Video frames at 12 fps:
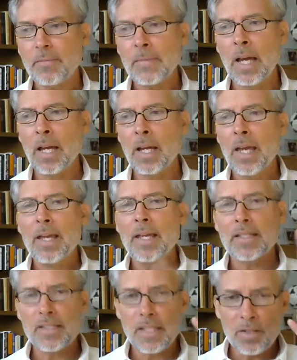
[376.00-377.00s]
Uh,
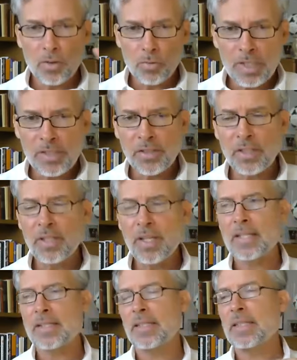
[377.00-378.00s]
it's either reason
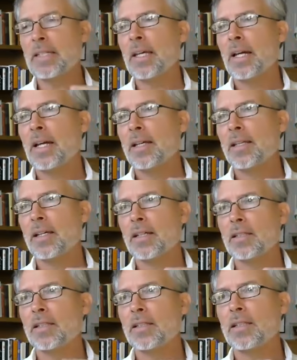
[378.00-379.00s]
that's the,
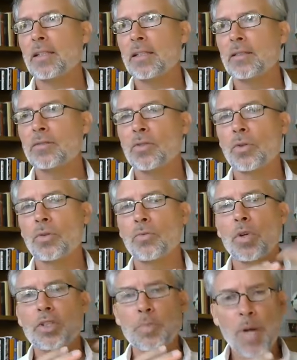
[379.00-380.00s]
the, the, the, sort of
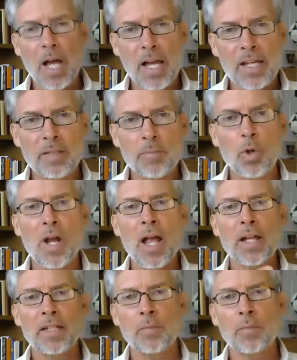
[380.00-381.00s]
what's behind
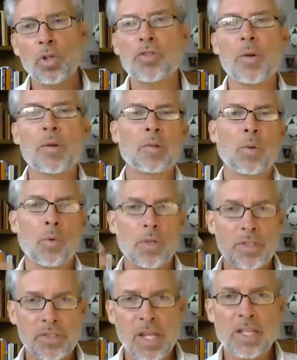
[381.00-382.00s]
morality and moral judgment or
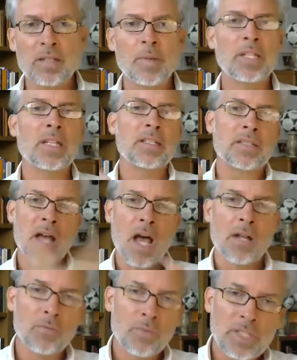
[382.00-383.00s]
it's sentiment. It's
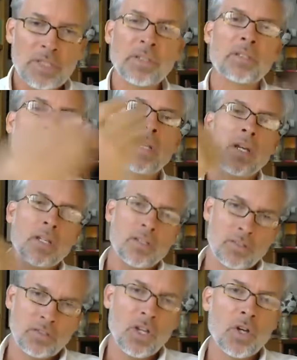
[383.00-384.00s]
not reason,
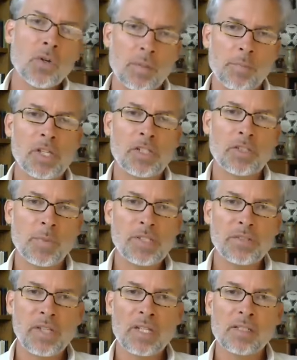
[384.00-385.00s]
so it must be
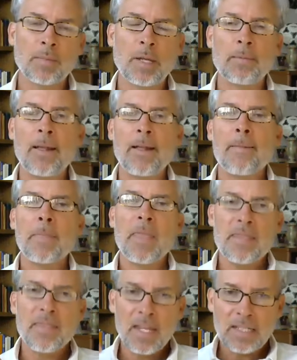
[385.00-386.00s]
sentiment
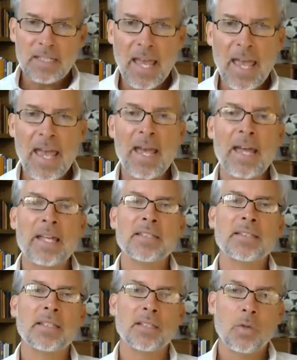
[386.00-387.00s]
and then he
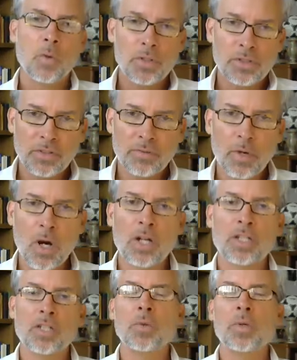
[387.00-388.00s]
adds in the course of
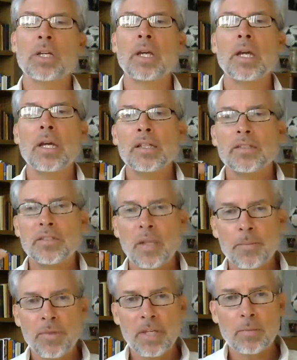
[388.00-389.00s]
arguing
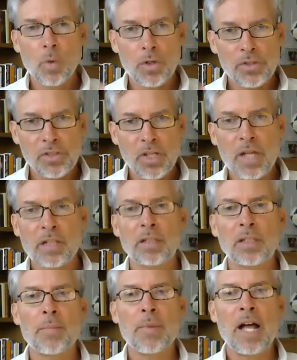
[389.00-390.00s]
something more
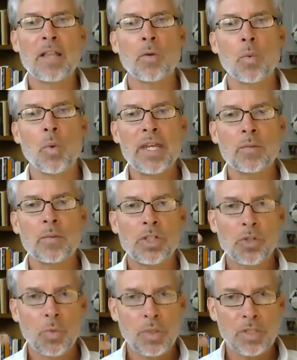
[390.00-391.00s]
subtle about the way in
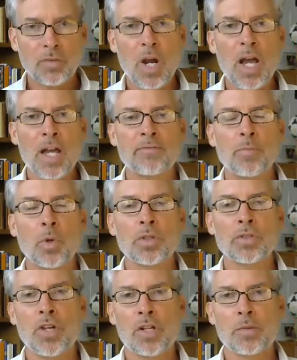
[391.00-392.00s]
which we derive moral
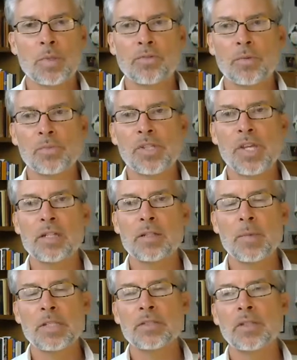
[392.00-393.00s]
judgments from
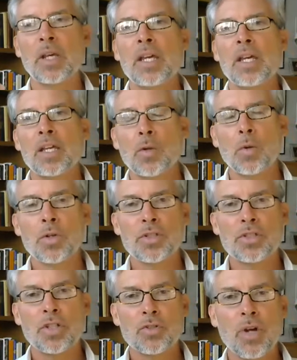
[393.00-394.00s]
sentiments in order
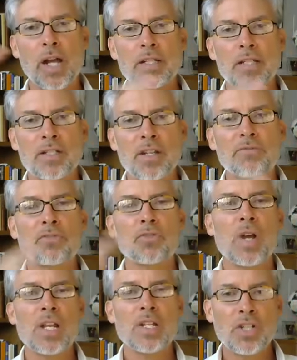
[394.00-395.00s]
to try to
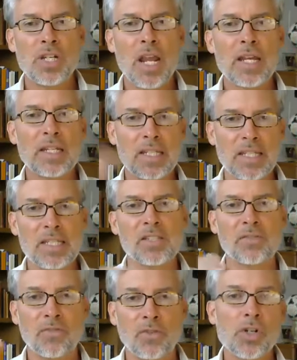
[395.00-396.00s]
differentiate
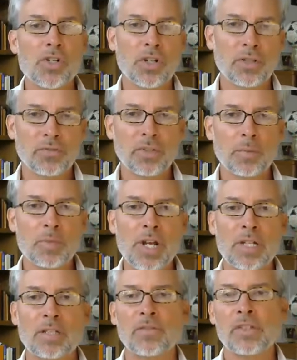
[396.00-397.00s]
his version of
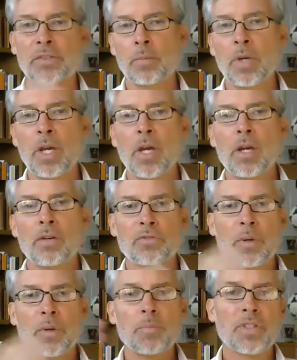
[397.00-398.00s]
subjectivism
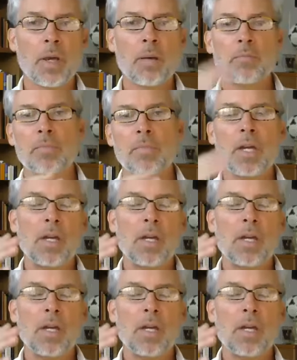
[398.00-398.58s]
from some